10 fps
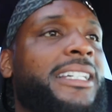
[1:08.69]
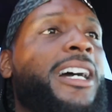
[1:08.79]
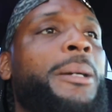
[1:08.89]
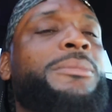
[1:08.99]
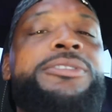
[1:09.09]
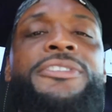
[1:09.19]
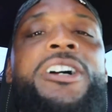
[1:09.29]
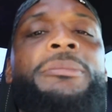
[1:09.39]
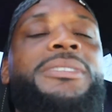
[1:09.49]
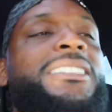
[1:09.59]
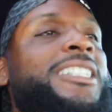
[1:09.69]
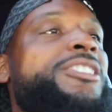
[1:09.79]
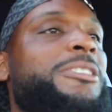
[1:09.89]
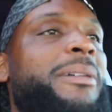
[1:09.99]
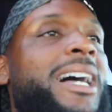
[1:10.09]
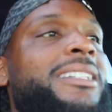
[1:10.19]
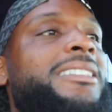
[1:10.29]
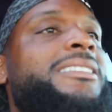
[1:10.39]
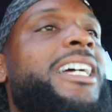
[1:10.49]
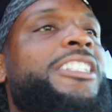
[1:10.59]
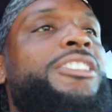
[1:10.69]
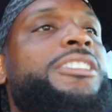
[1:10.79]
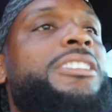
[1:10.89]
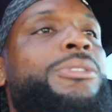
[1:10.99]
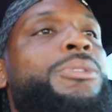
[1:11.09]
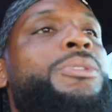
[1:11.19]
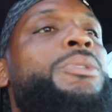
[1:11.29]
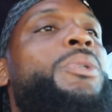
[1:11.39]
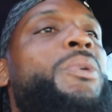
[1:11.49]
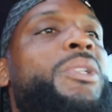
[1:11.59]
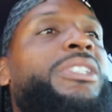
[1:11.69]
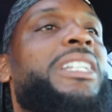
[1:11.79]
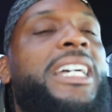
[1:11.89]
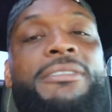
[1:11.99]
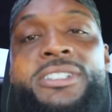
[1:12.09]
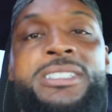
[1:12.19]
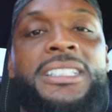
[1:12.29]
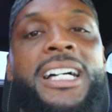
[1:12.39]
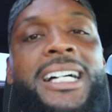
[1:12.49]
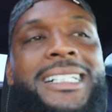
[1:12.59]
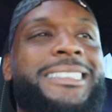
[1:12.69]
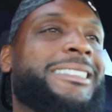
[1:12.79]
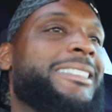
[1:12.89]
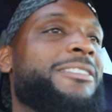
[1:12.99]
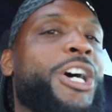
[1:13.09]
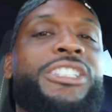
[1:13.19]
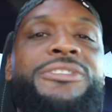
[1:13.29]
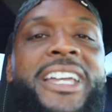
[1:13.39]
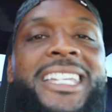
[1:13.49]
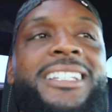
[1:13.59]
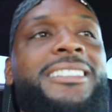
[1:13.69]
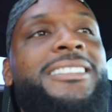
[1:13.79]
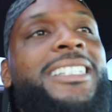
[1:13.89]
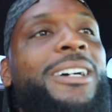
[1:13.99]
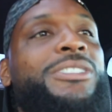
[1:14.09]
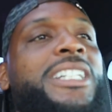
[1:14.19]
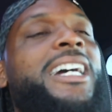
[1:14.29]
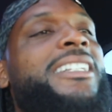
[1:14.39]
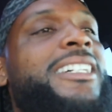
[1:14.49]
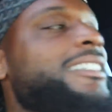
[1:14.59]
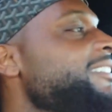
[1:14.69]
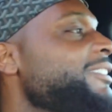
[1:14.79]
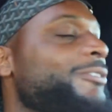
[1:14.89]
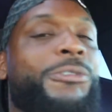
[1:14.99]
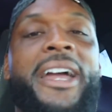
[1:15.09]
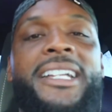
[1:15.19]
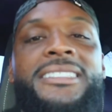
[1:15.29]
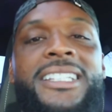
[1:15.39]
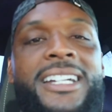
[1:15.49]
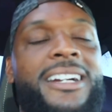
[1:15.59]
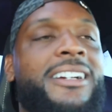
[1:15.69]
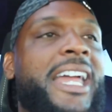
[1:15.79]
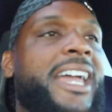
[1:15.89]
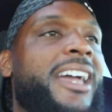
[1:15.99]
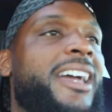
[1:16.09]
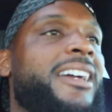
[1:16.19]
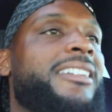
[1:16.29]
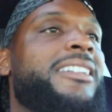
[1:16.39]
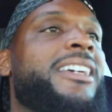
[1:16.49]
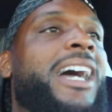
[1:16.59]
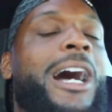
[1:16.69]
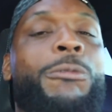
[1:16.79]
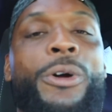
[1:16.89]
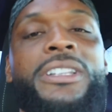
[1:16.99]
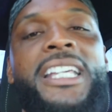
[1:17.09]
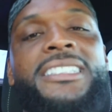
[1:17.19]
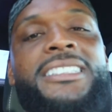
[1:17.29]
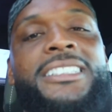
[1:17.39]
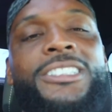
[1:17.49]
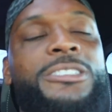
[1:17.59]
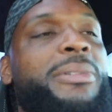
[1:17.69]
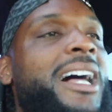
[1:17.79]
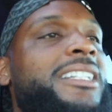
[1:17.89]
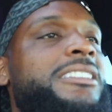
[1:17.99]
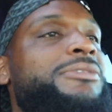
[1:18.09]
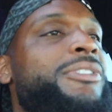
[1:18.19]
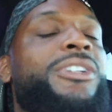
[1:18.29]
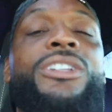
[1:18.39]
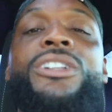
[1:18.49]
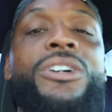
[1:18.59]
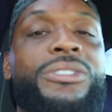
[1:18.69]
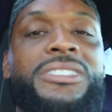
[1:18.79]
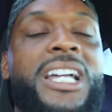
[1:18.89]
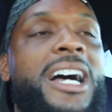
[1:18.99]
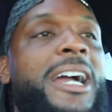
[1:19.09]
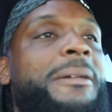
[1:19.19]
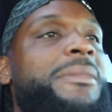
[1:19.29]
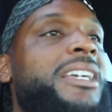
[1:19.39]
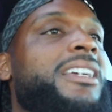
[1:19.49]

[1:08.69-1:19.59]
It comes from Caesar's Palace. I used to live in uh, Las Vegas. I was kind of raised there, and I worked at Caesar's Palace for a long time.